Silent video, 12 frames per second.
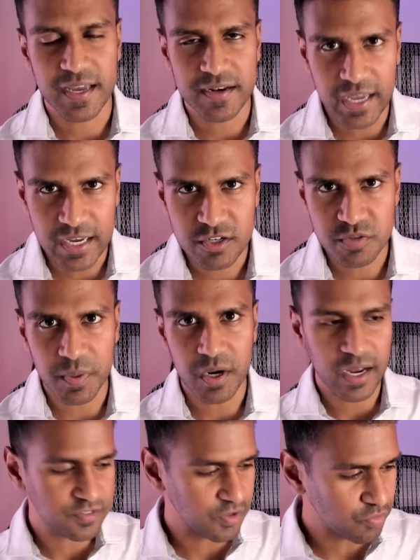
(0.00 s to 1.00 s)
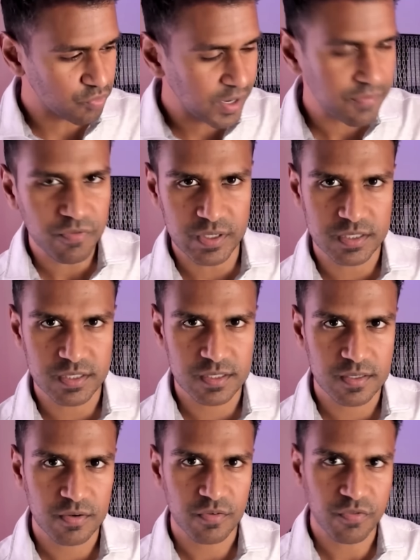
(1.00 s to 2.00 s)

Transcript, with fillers: and H bar as a reference